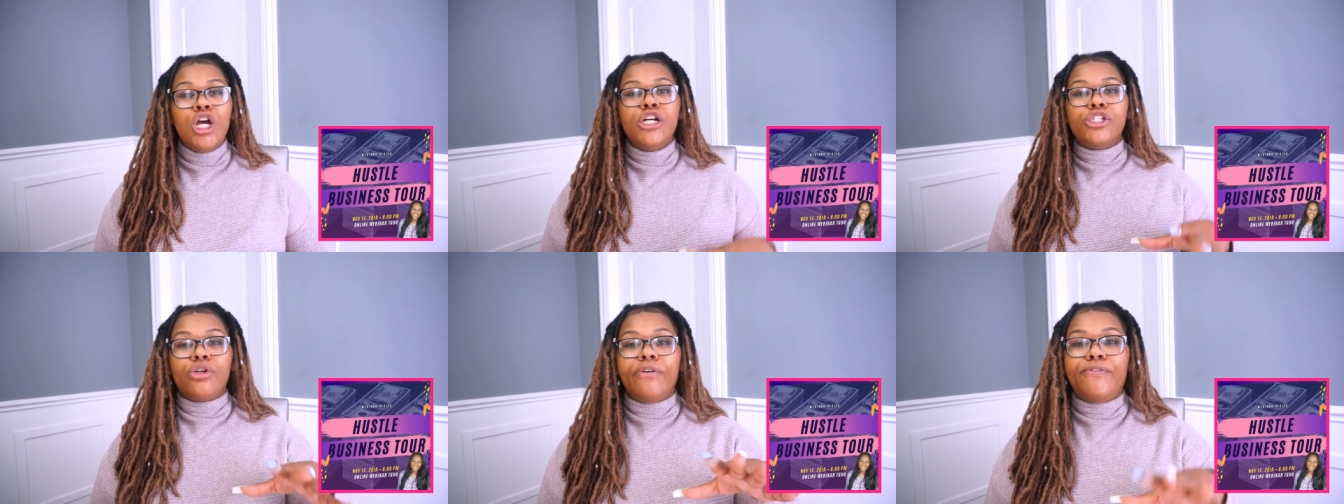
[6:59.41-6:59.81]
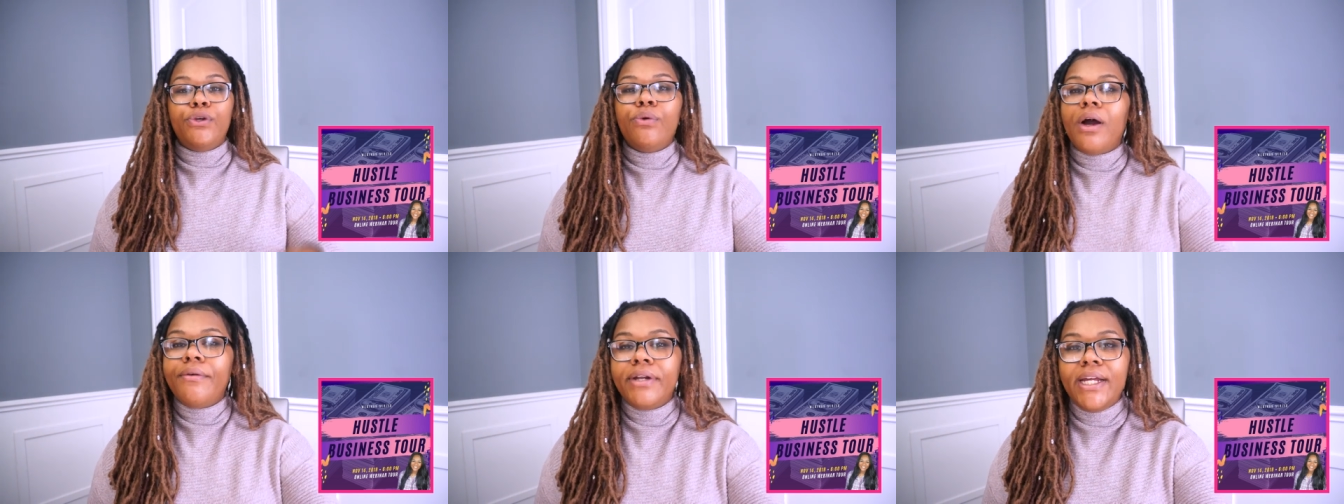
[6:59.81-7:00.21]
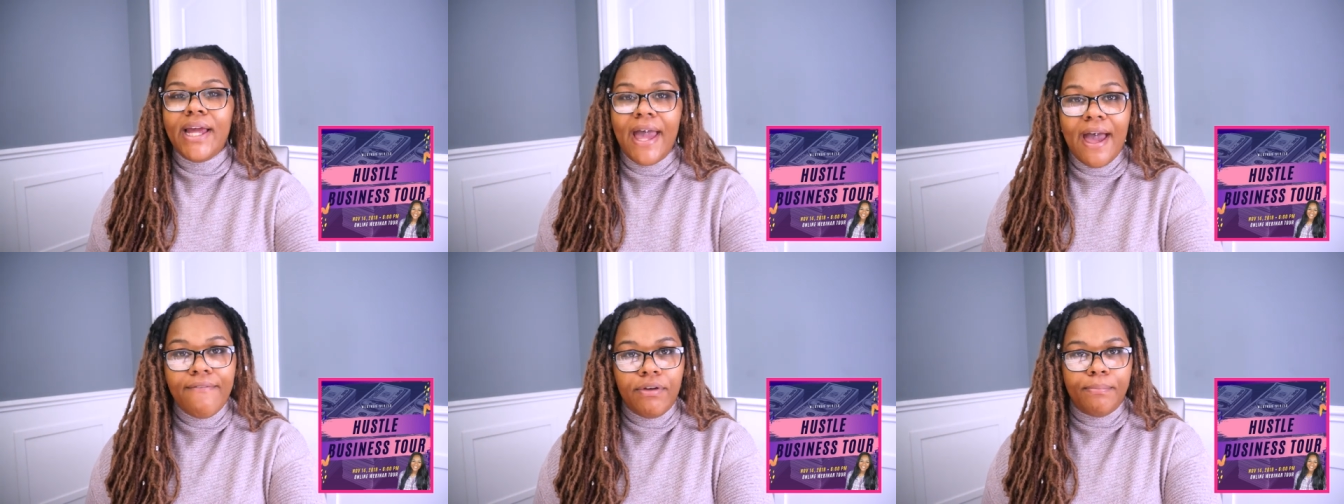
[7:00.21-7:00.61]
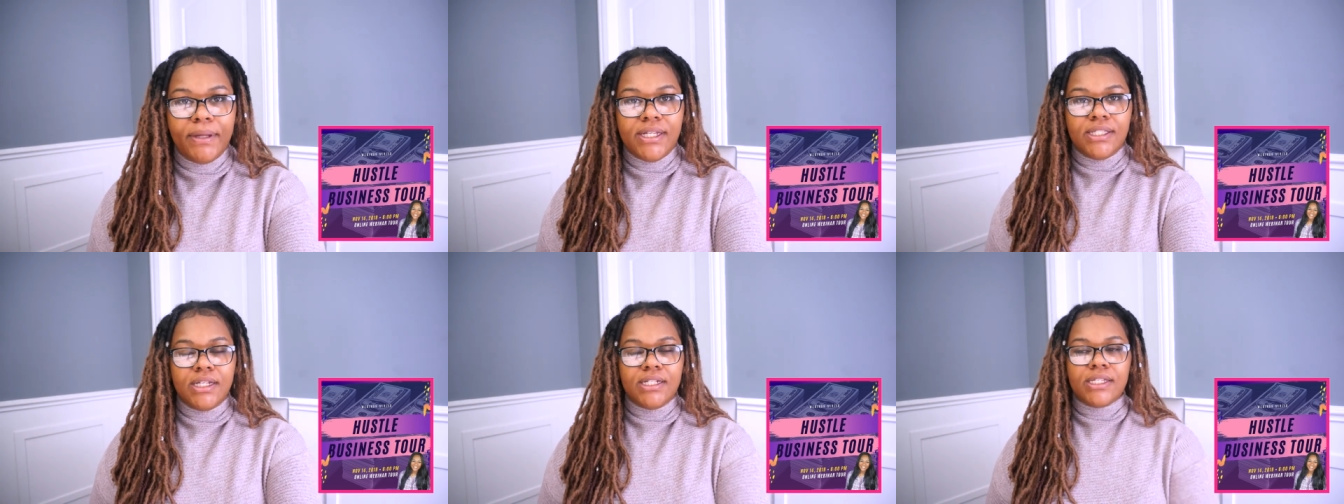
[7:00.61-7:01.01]
So if you already have a
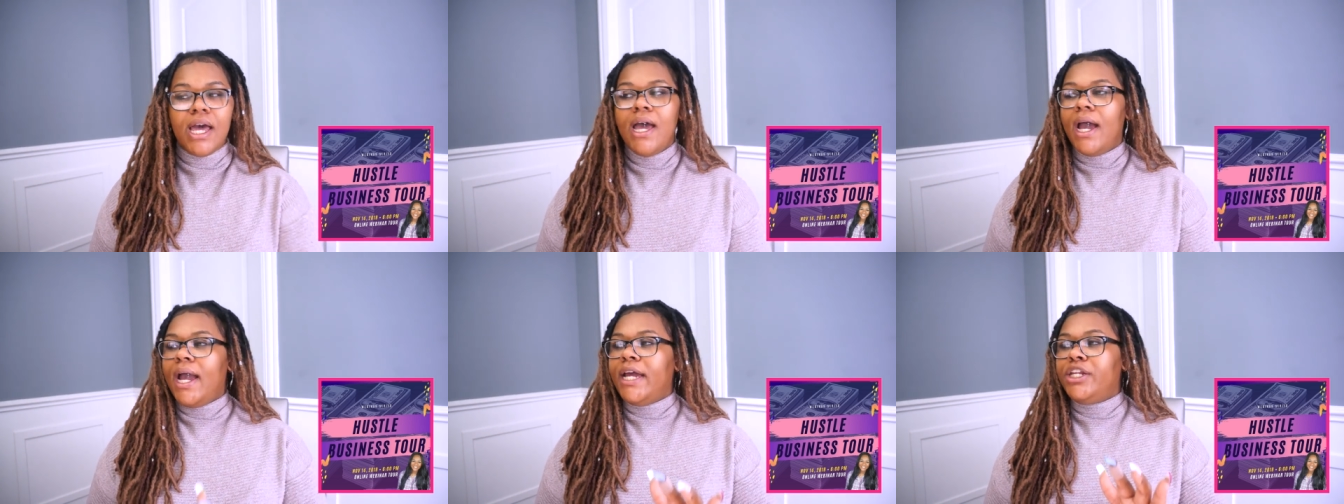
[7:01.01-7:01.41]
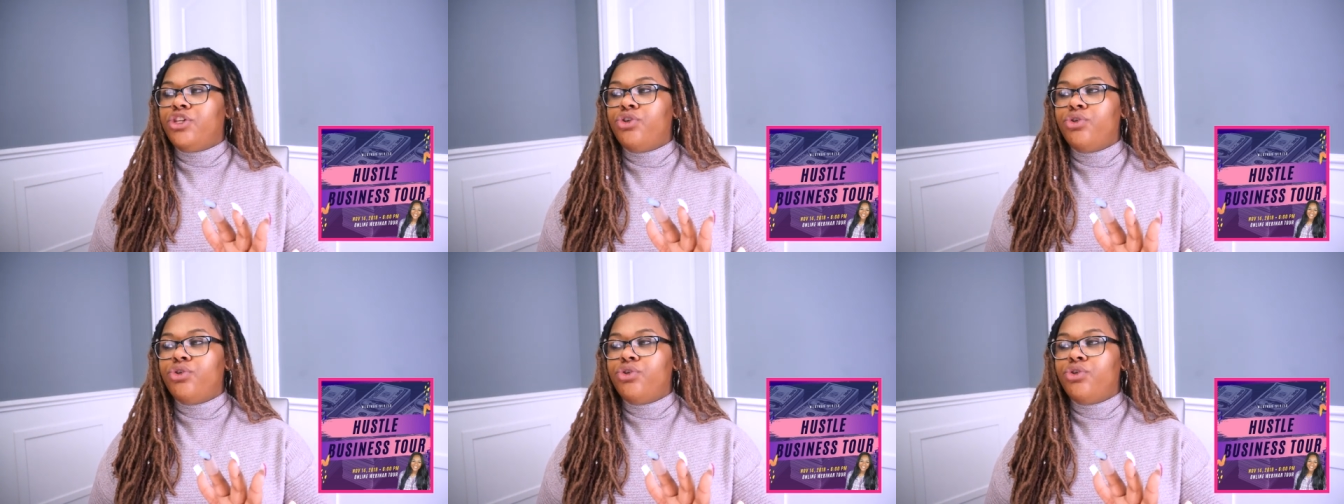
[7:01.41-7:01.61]
business, and